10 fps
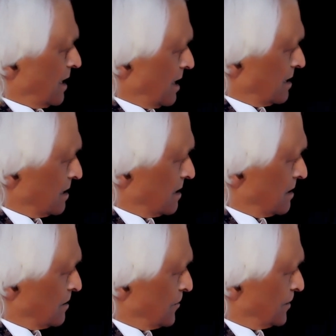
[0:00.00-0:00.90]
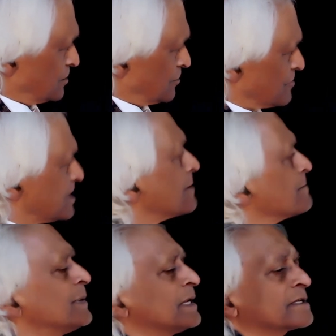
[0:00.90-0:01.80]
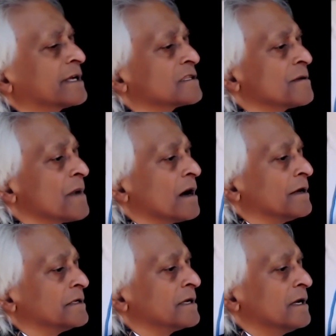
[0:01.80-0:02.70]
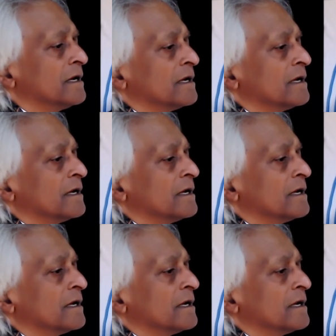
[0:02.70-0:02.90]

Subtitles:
and learning to rehabilitate the mind